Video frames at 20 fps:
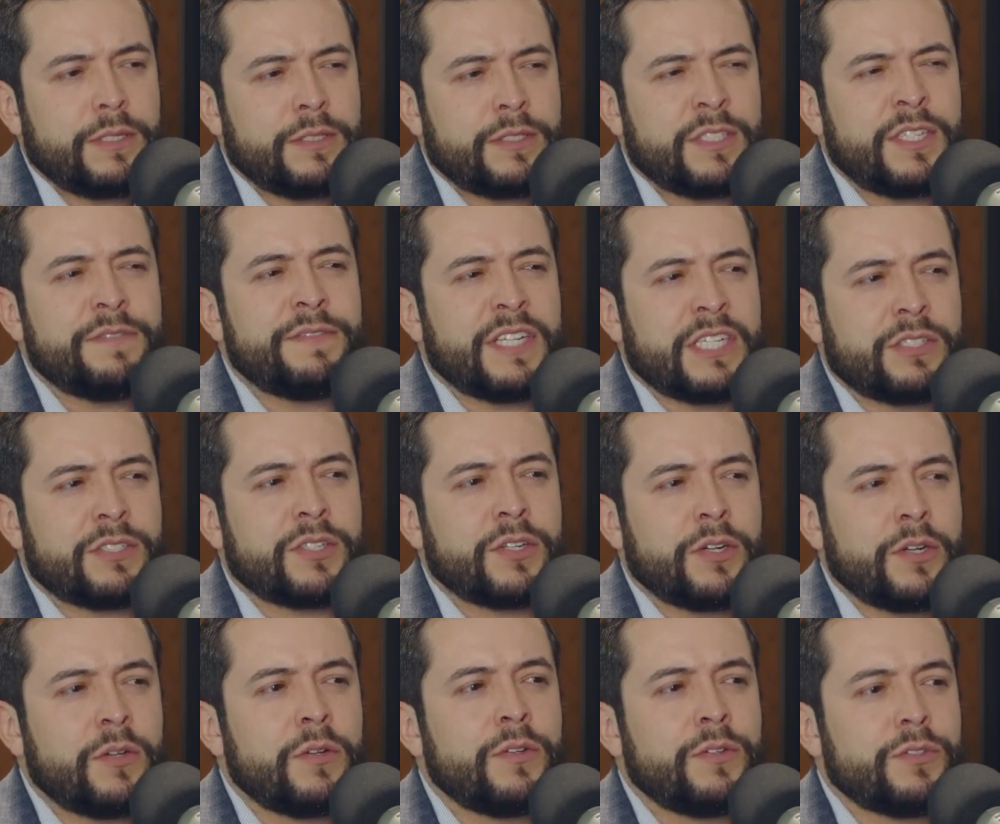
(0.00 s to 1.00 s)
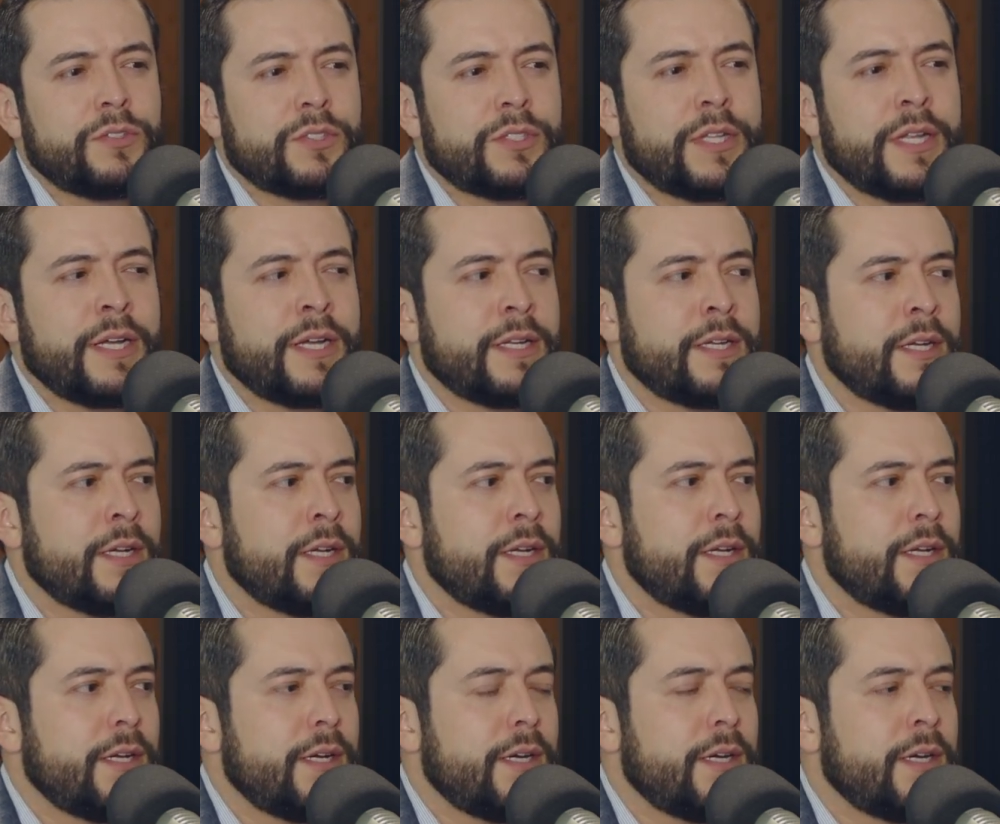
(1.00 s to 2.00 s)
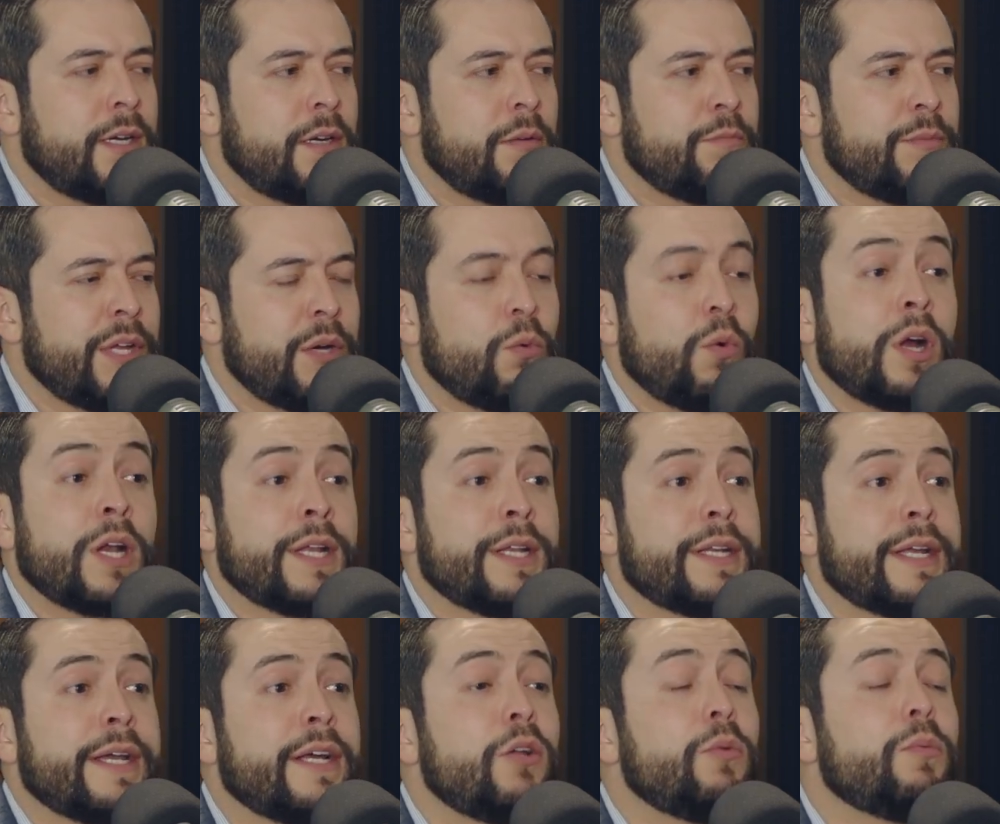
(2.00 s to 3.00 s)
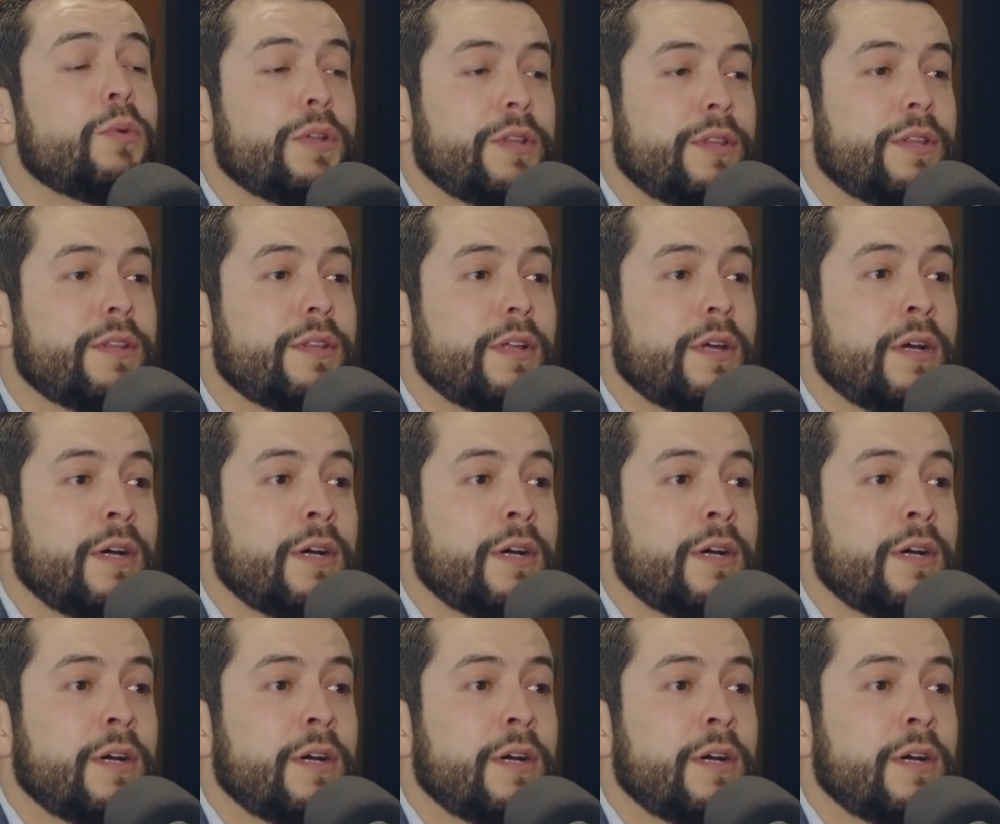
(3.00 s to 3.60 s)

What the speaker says: civic circles that wanted to help with